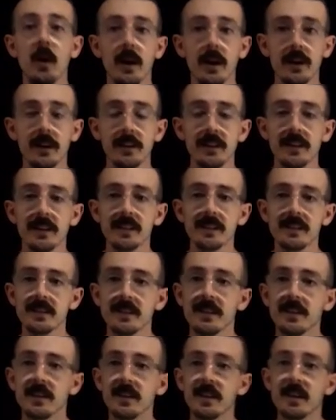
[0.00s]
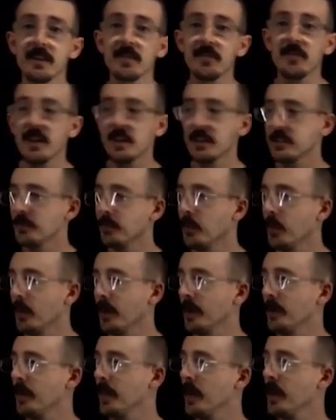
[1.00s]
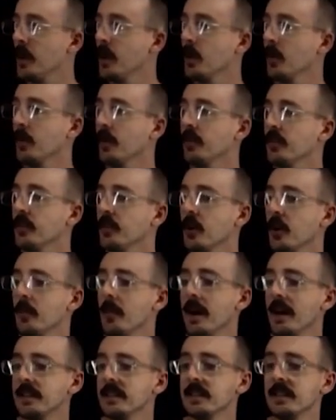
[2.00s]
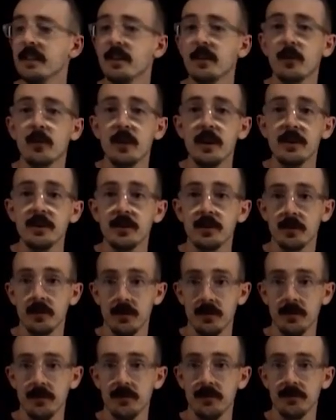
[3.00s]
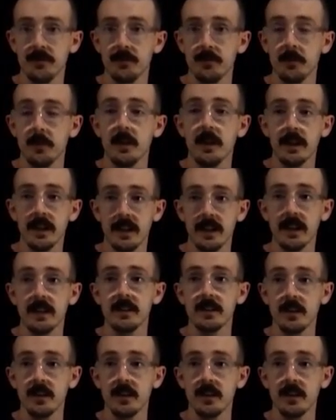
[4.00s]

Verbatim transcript: what is the inflection point. Well, if you go back to the original, plug it